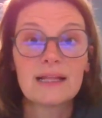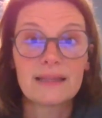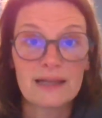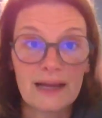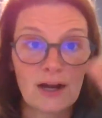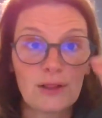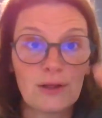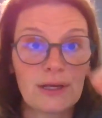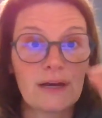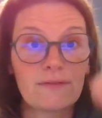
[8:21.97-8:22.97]
They are
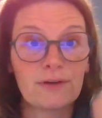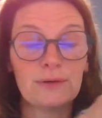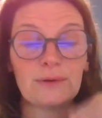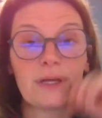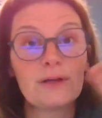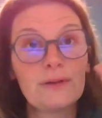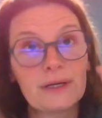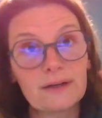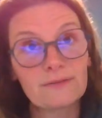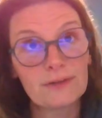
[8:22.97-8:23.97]
looking out for you. They are
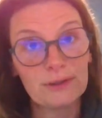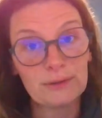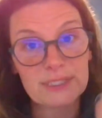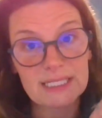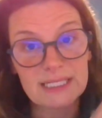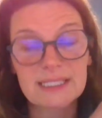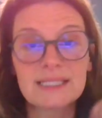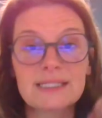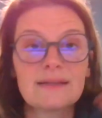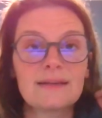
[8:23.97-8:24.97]
looking out for you as the
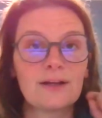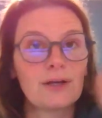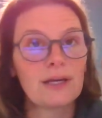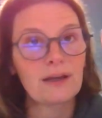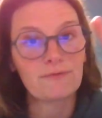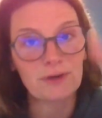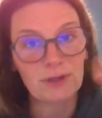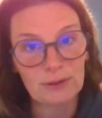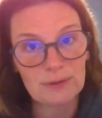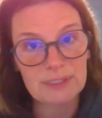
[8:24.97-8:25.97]
assistant. They're looking out for
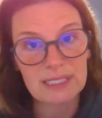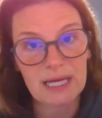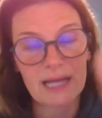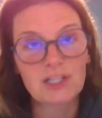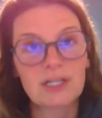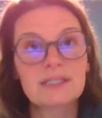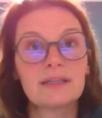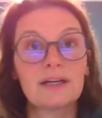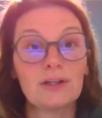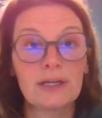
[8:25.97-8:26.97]
you as the hygienist, and
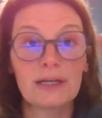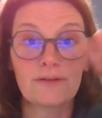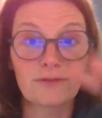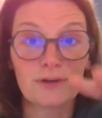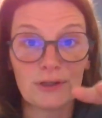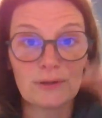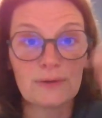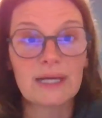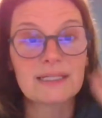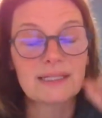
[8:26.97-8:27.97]
they're looking out for you
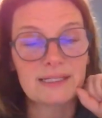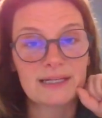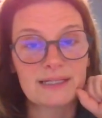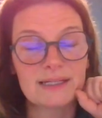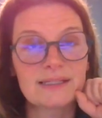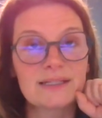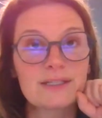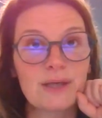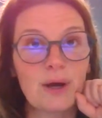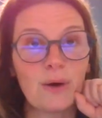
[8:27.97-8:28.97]
as the dentist.
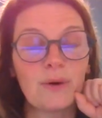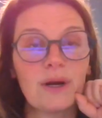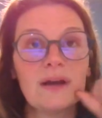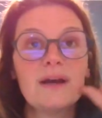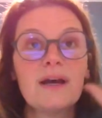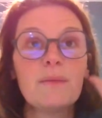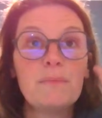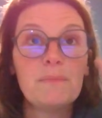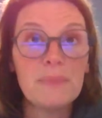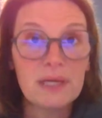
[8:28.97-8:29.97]
So
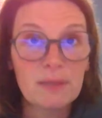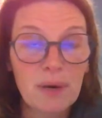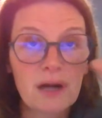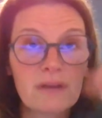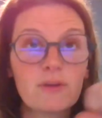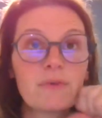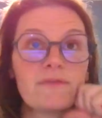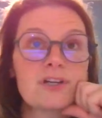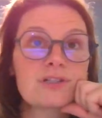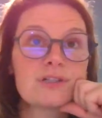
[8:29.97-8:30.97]
be a part of your
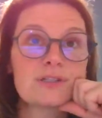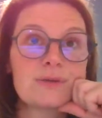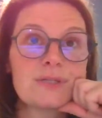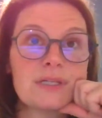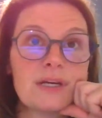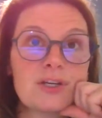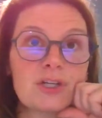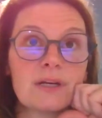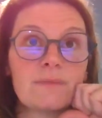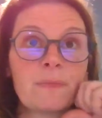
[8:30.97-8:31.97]
professional
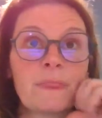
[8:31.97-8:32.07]
association.